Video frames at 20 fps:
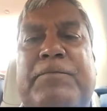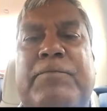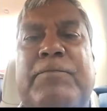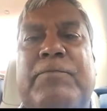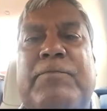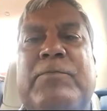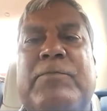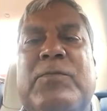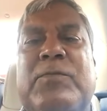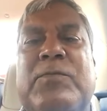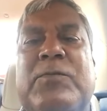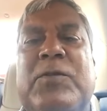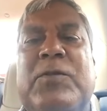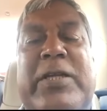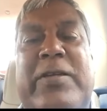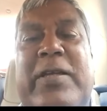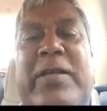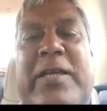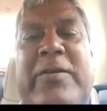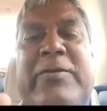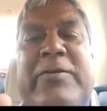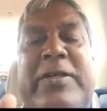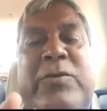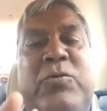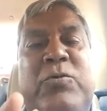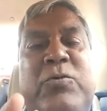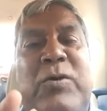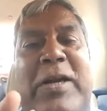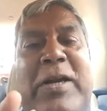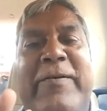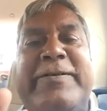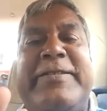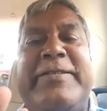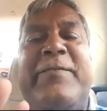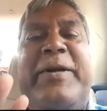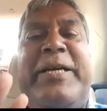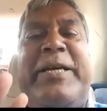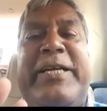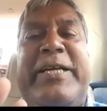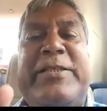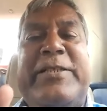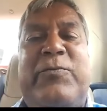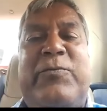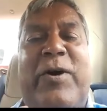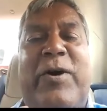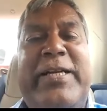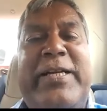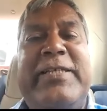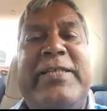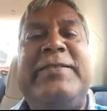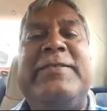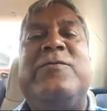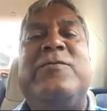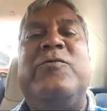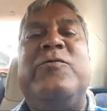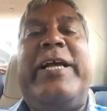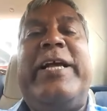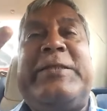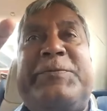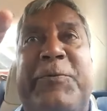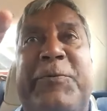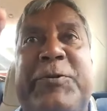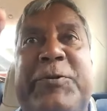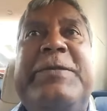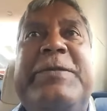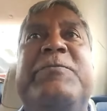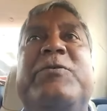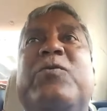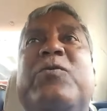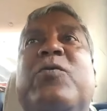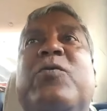You need two levels of mentorship. One is to expose him to